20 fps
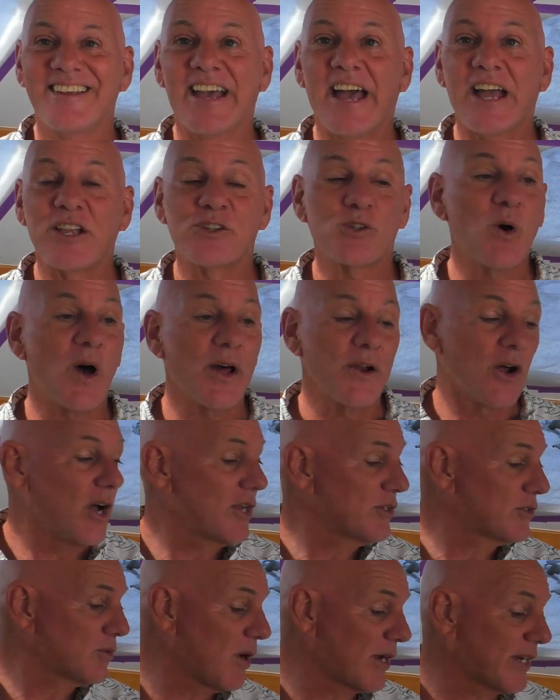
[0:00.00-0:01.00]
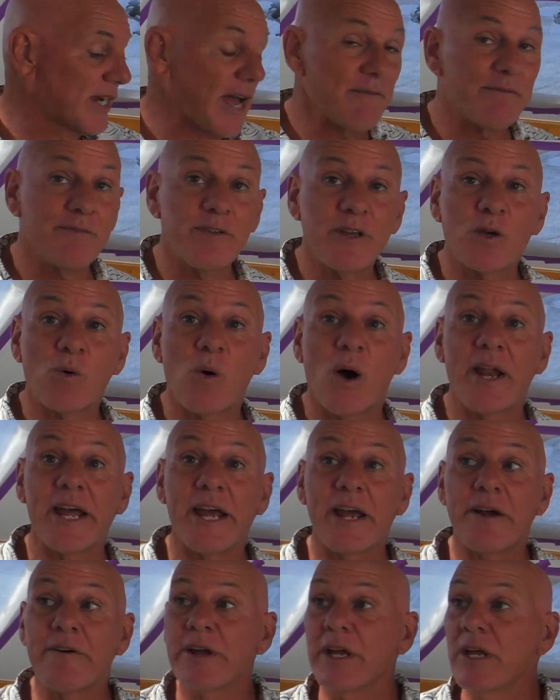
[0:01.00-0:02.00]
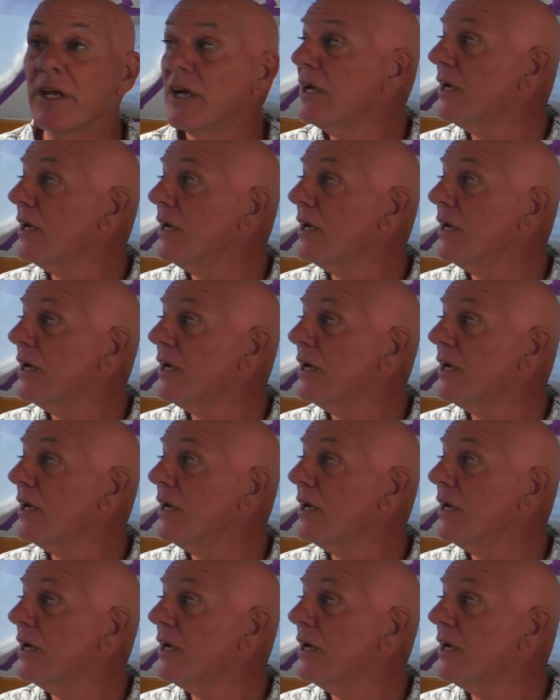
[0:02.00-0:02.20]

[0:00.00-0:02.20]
Yeah, it's quite nice, quite comfy, quite airy.